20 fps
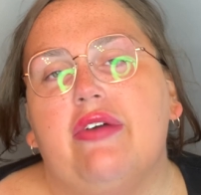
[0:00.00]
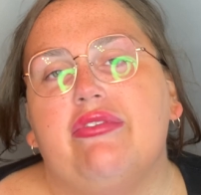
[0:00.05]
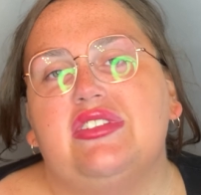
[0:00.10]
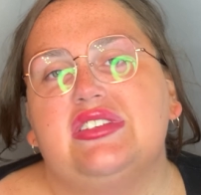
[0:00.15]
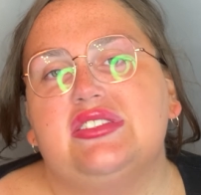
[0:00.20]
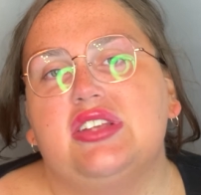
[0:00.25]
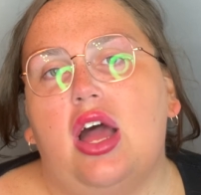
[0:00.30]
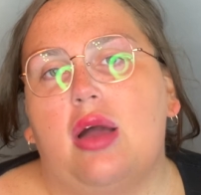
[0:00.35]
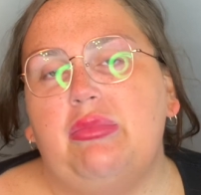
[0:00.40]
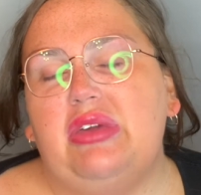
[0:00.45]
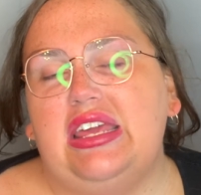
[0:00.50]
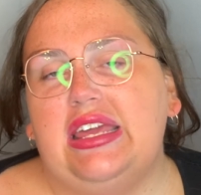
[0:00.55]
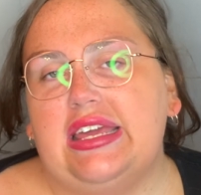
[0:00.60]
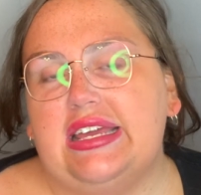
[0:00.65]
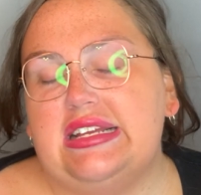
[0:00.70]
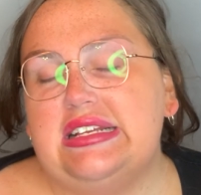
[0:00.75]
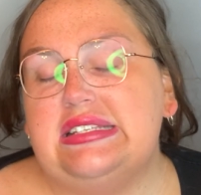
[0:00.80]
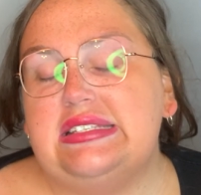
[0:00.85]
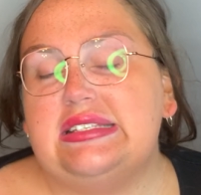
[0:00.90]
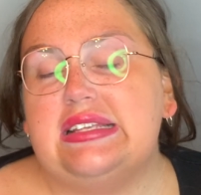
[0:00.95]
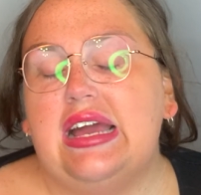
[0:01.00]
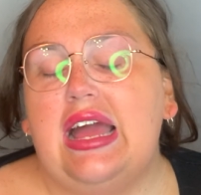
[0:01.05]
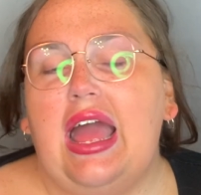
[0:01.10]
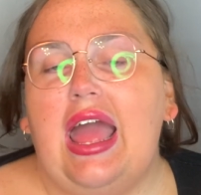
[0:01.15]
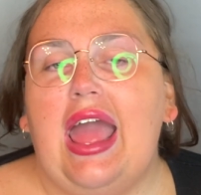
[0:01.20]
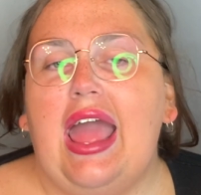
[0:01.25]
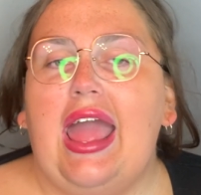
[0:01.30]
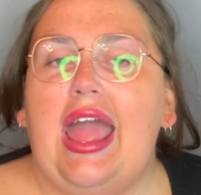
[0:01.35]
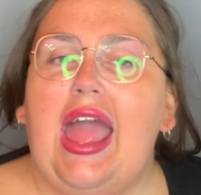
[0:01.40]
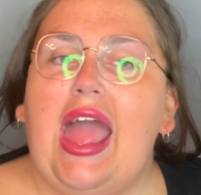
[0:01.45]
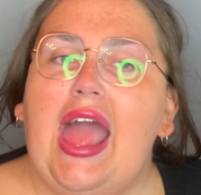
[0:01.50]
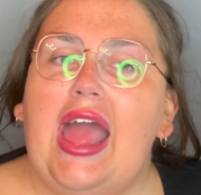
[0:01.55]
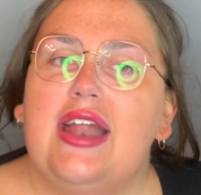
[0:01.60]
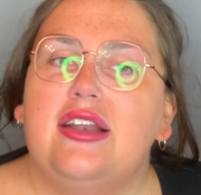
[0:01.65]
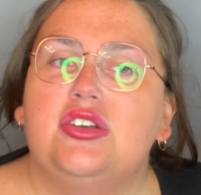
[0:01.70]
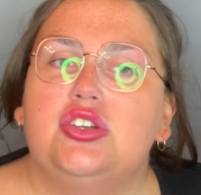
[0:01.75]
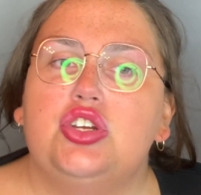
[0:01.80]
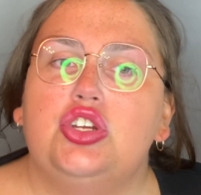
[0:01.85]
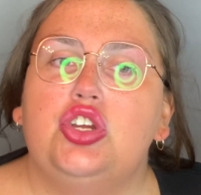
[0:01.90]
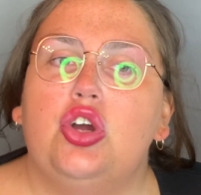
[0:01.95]
the Zombie Kiss.
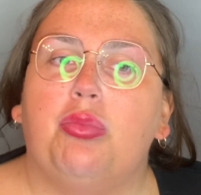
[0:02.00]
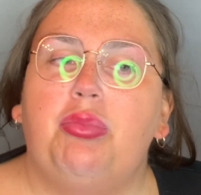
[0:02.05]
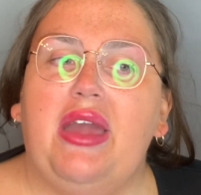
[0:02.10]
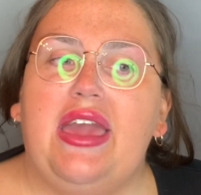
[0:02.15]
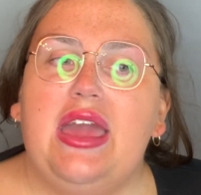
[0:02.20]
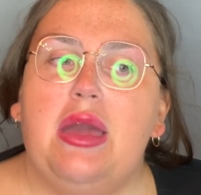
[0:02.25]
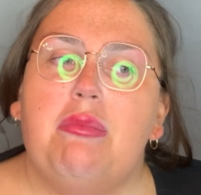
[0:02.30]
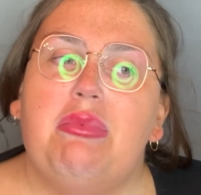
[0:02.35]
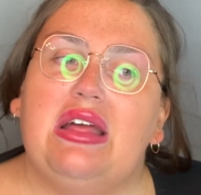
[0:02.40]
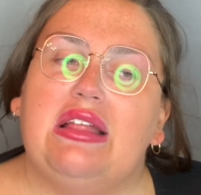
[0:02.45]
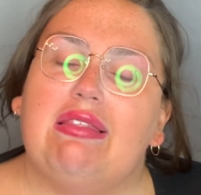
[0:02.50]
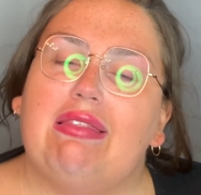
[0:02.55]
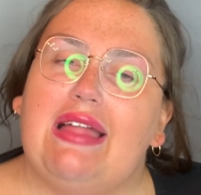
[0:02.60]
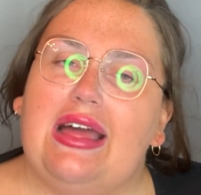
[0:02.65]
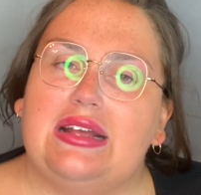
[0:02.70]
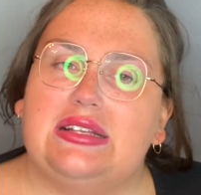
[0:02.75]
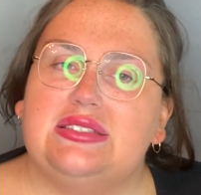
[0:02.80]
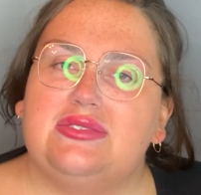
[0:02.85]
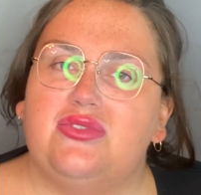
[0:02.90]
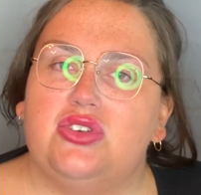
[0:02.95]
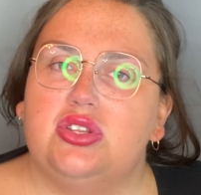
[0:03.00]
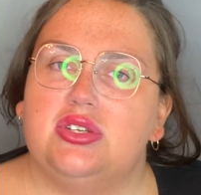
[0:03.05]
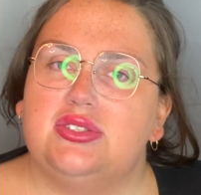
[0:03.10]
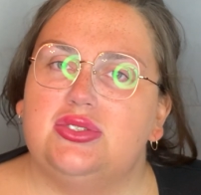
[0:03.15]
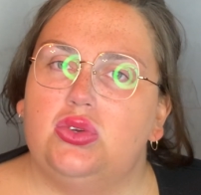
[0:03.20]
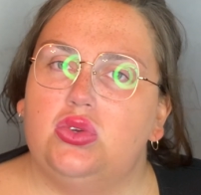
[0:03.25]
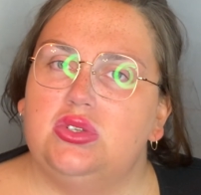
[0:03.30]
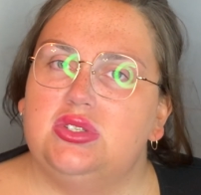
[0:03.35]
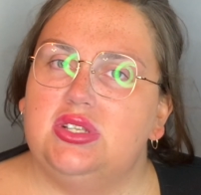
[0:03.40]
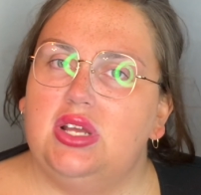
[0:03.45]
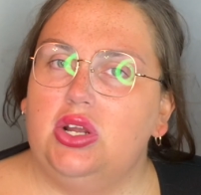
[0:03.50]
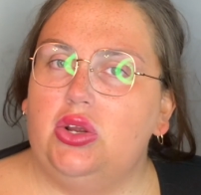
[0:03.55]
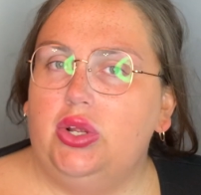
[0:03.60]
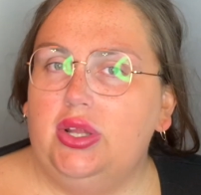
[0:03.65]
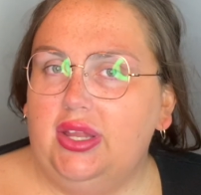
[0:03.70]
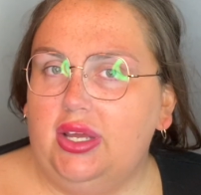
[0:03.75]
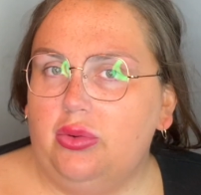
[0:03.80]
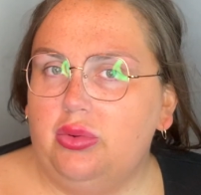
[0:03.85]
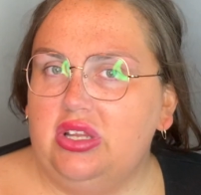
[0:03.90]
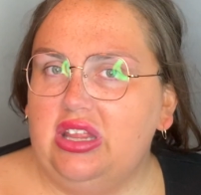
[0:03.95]
And you'll pay a bit less for the Soul Sucker
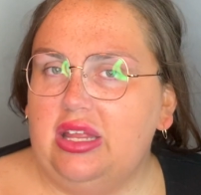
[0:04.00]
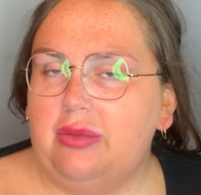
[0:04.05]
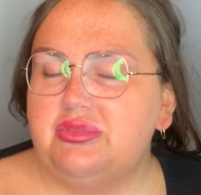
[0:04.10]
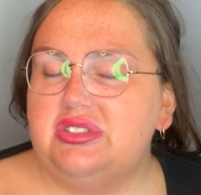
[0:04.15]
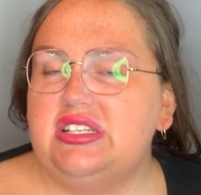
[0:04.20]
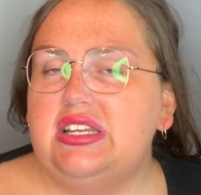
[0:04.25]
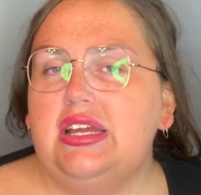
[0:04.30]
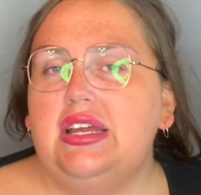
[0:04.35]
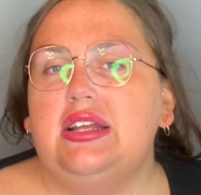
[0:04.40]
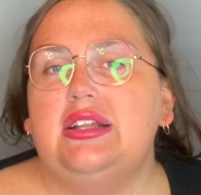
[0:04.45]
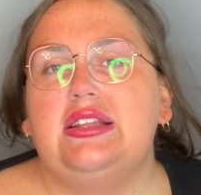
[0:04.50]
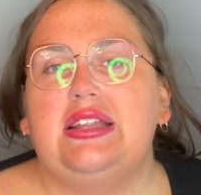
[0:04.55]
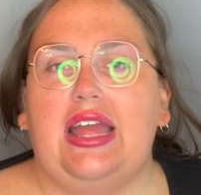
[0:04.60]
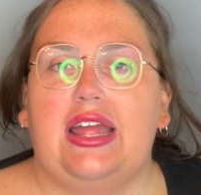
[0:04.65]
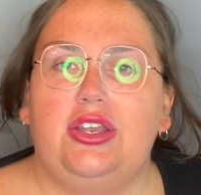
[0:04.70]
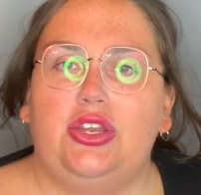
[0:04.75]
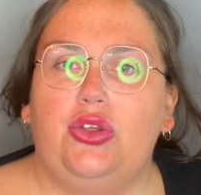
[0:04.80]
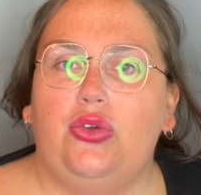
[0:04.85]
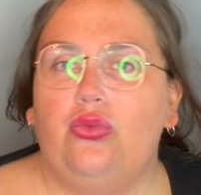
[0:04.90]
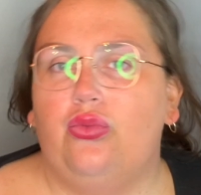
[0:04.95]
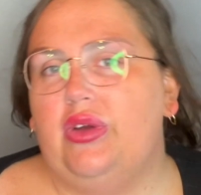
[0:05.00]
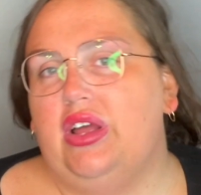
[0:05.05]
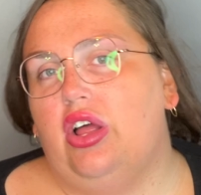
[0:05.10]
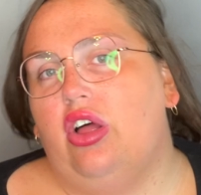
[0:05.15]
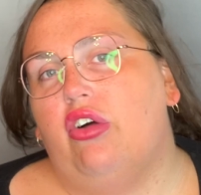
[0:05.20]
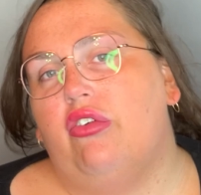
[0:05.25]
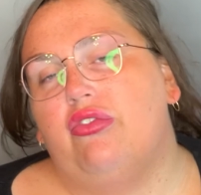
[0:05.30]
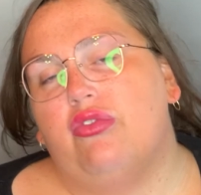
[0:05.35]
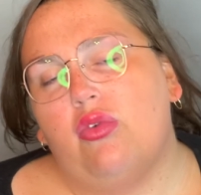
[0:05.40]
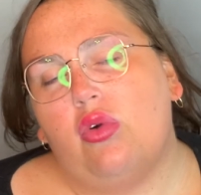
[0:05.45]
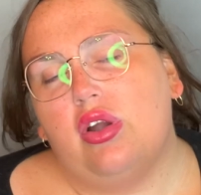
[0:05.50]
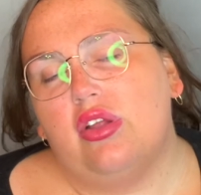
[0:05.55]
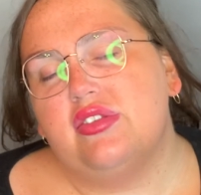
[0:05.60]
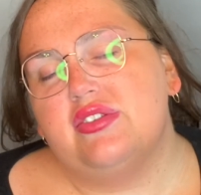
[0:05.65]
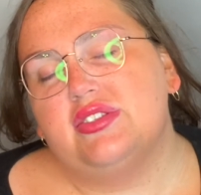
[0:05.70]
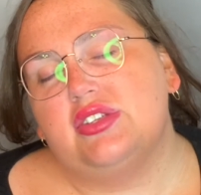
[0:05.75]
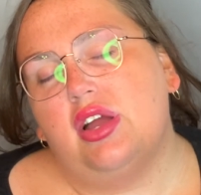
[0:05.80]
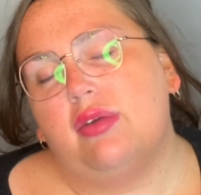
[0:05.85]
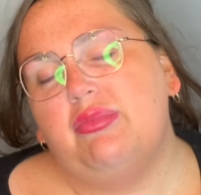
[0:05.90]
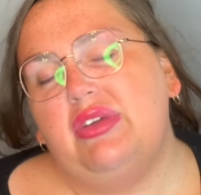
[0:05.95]
liquid lipstick than you will for the
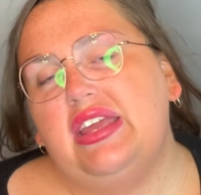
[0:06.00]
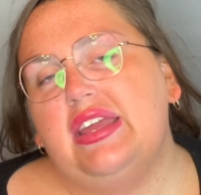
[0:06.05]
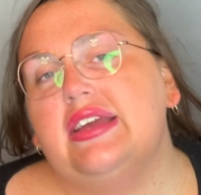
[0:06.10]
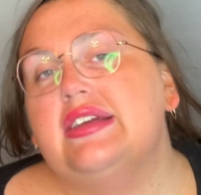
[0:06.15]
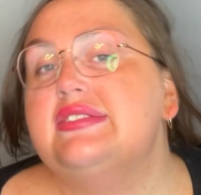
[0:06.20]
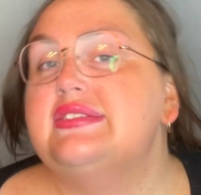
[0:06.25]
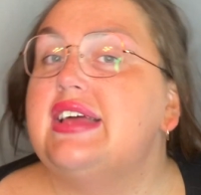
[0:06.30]
Zombie Kiss.